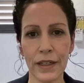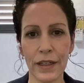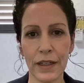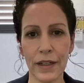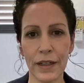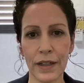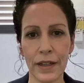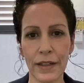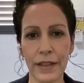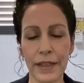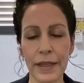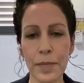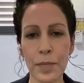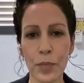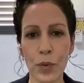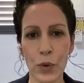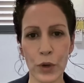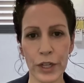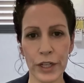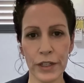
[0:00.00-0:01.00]
on
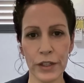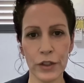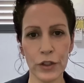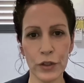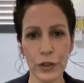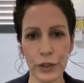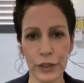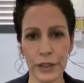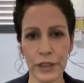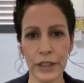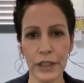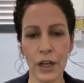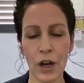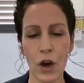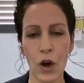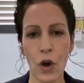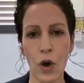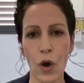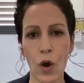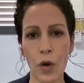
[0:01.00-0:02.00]
imported goods.
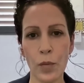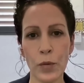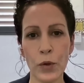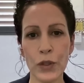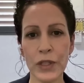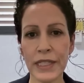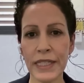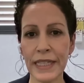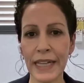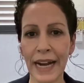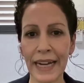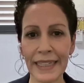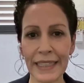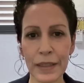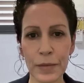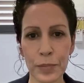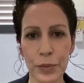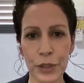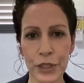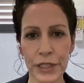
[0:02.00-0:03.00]
Almost
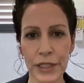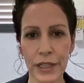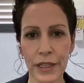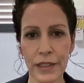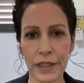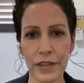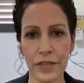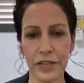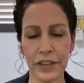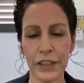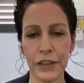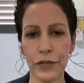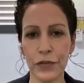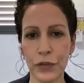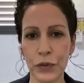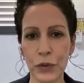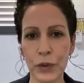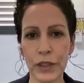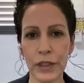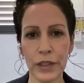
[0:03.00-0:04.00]
90% of it,
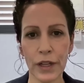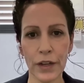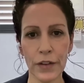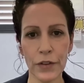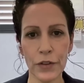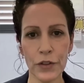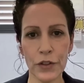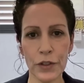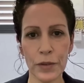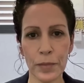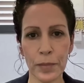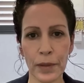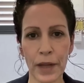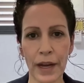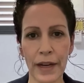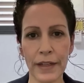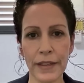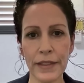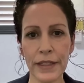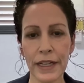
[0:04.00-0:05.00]
food and other
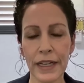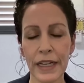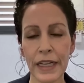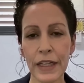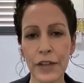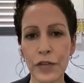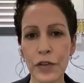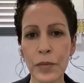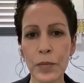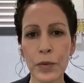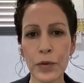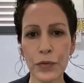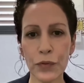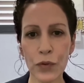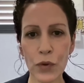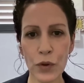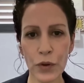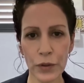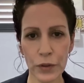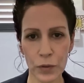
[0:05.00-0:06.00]
supplies, even
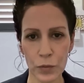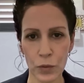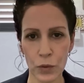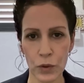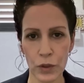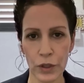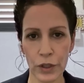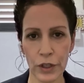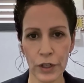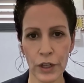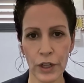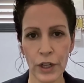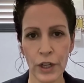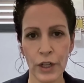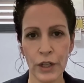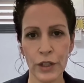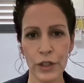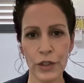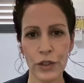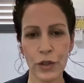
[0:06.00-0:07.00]
before the war.
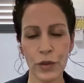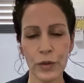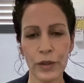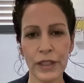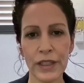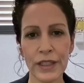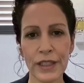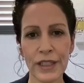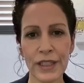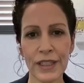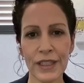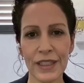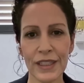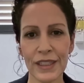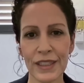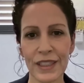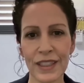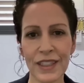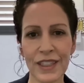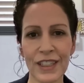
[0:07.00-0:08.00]
So this is
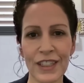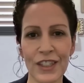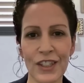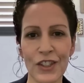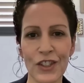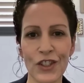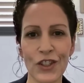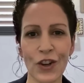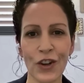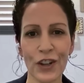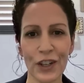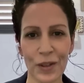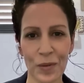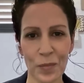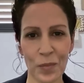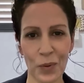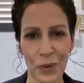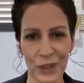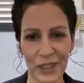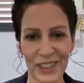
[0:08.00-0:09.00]
the starting
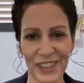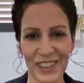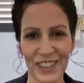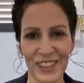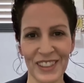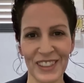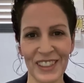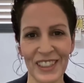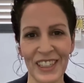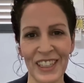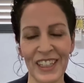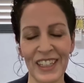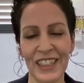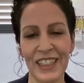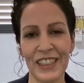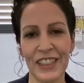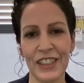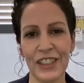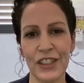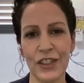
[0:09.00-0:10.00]
point.
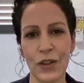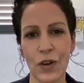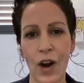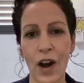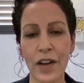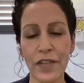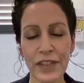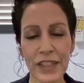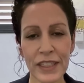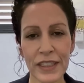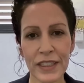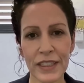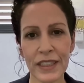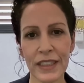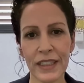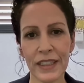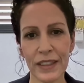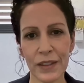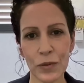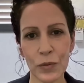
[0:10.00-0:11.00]
So
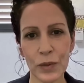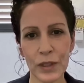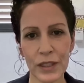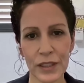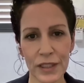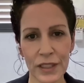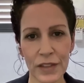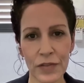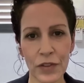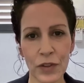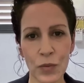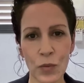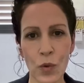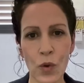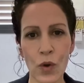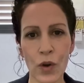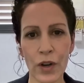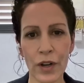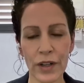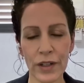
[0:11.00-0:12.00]
obviously, with the civil
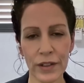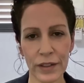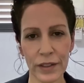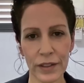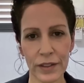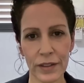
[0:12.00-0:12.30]
war,